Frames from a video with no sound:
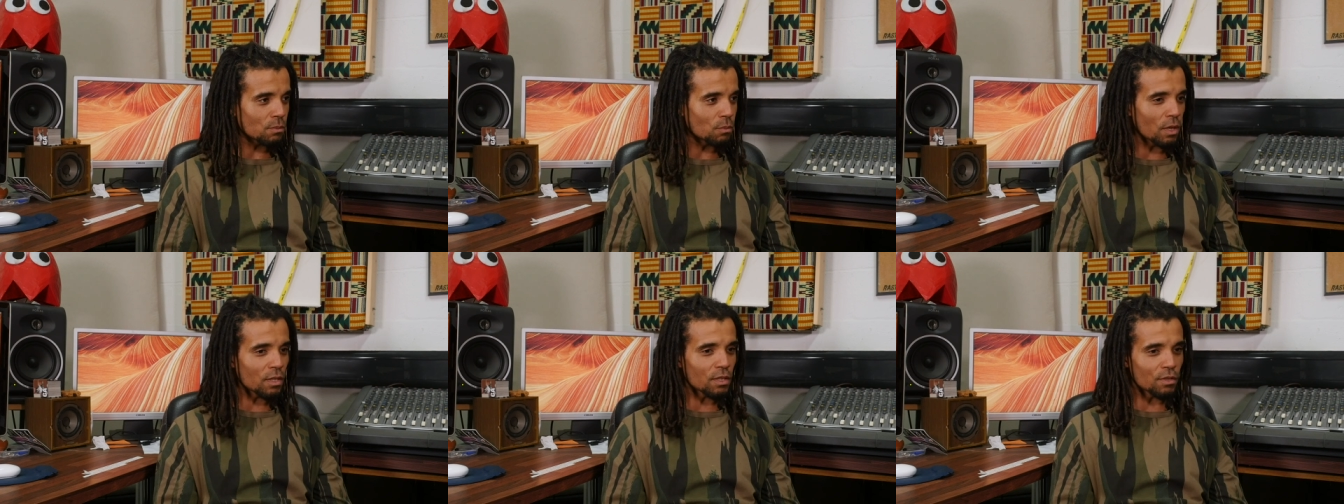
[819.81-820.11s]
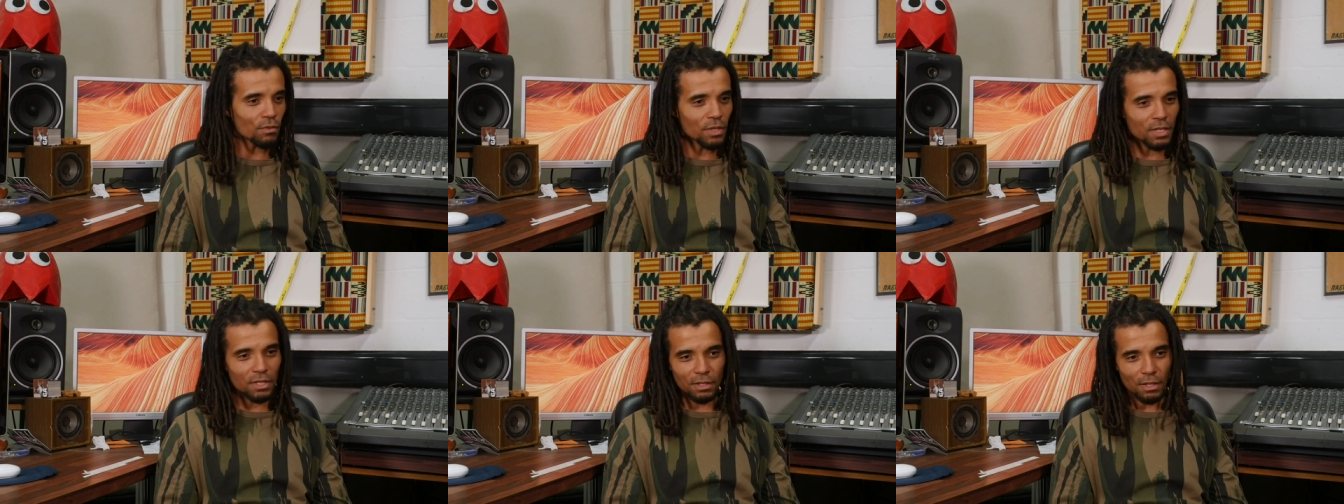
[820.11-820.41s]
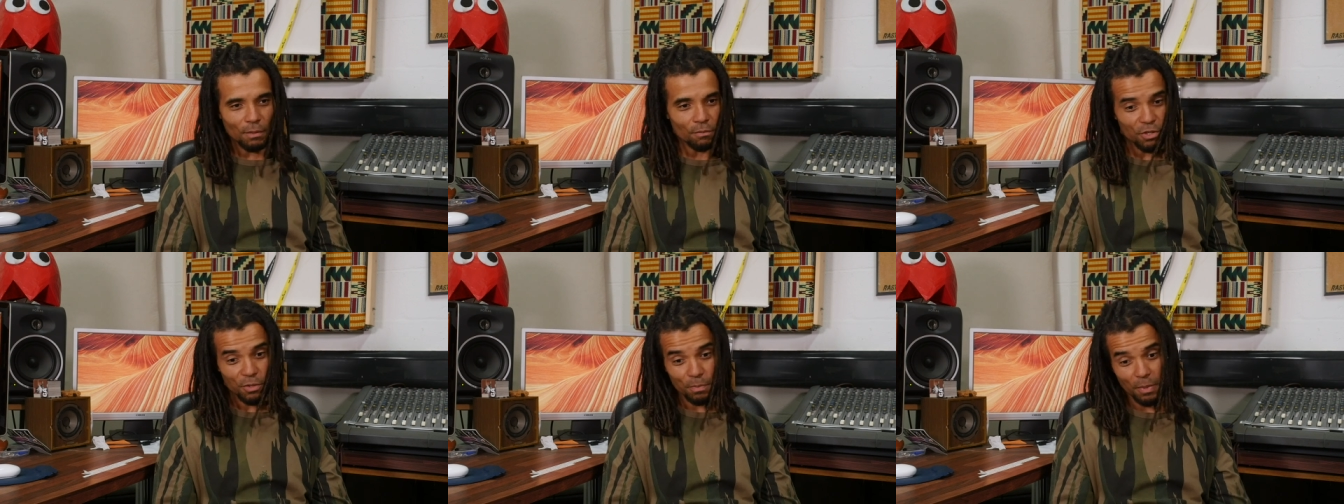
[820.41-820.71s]
Mm. One of the reasons
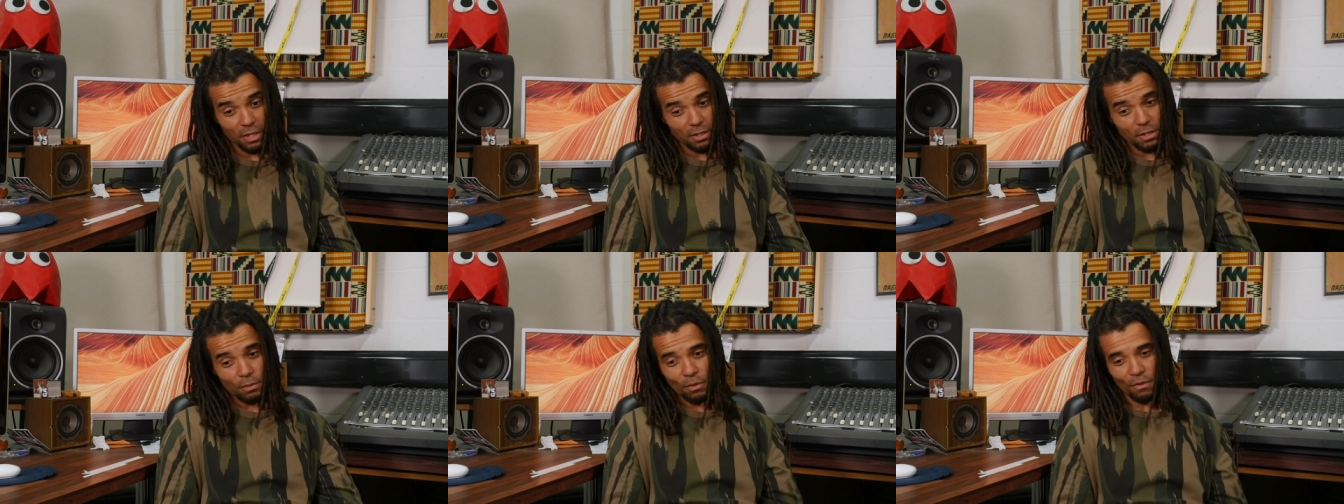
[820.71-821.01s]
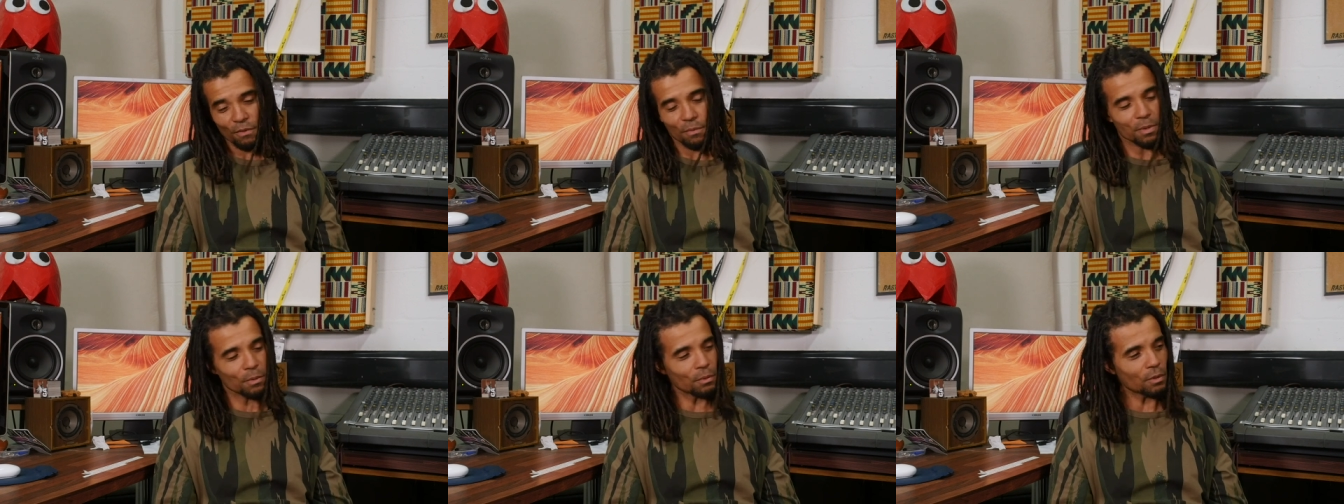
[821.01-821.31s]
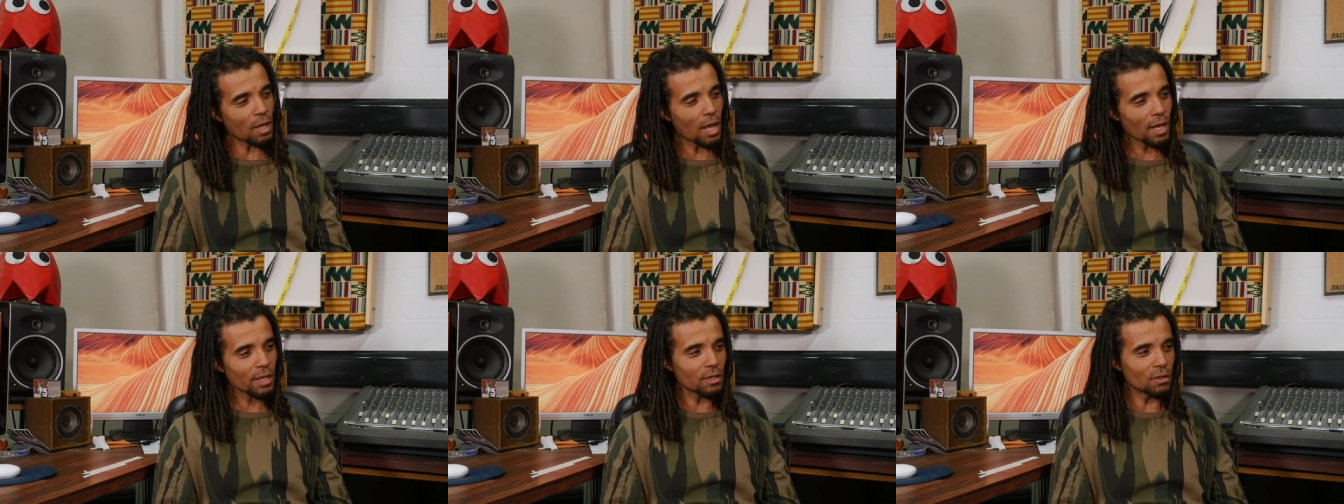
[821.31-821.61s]
I'm respected, whether people
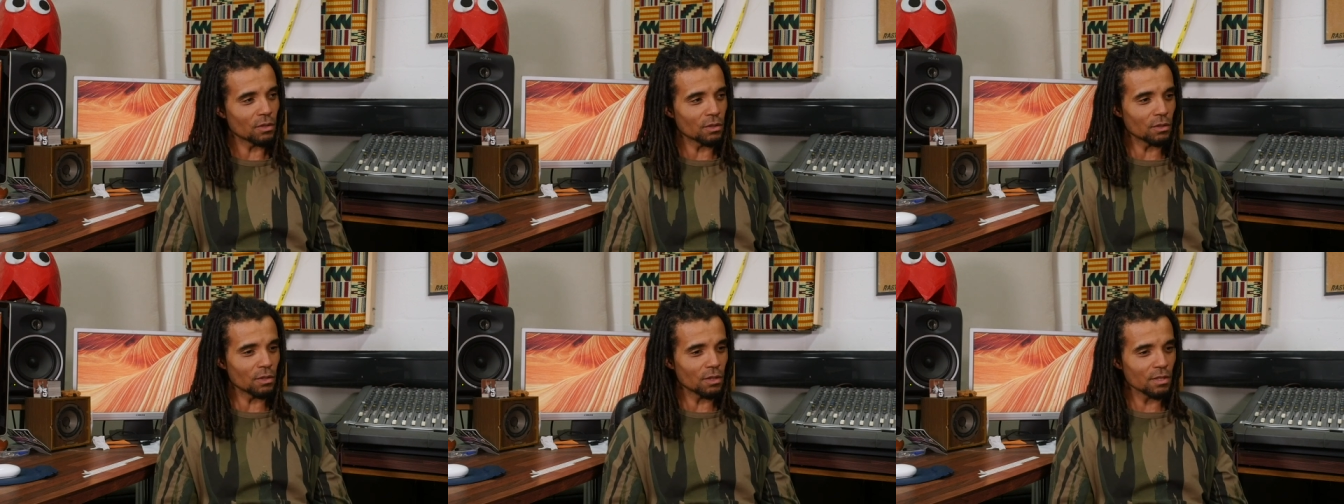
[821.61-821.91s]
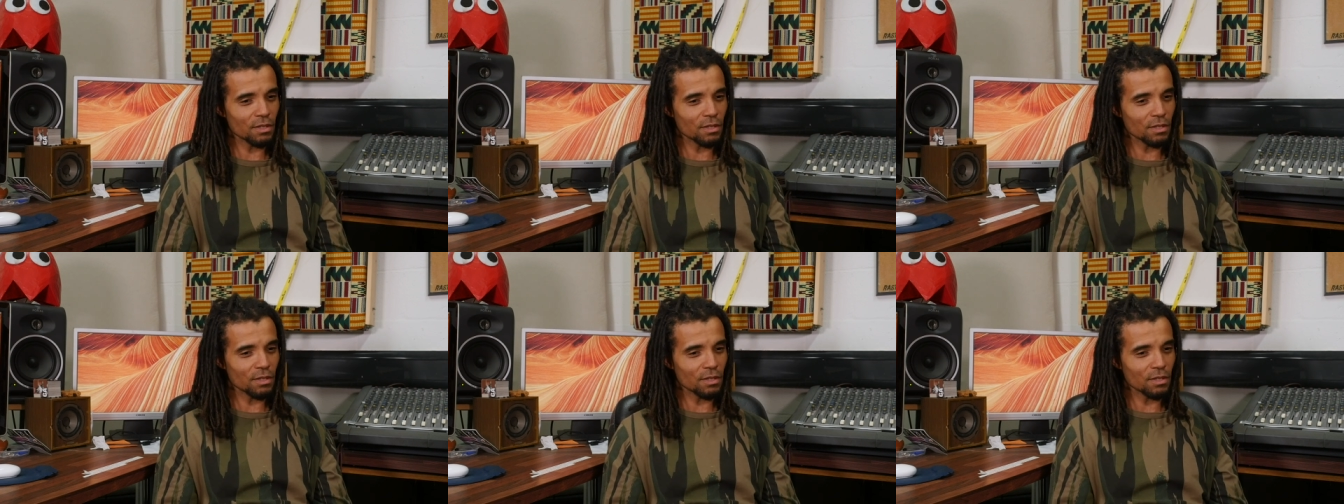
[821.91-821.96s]
like it or not,